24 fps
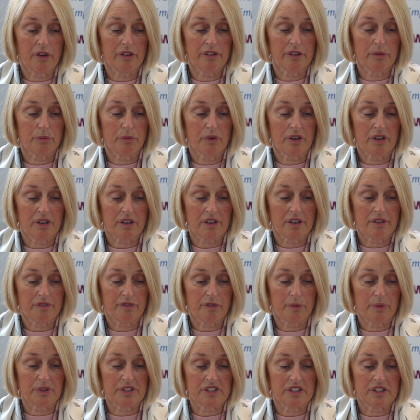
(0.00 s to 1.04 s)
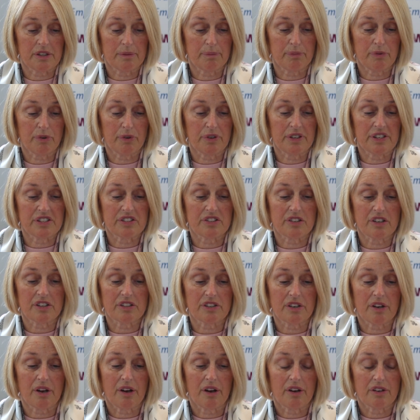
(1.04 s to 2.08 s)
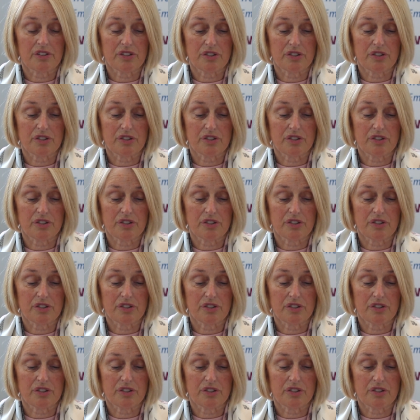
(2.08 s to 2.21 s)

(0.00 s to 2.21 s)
other work for which the employee is not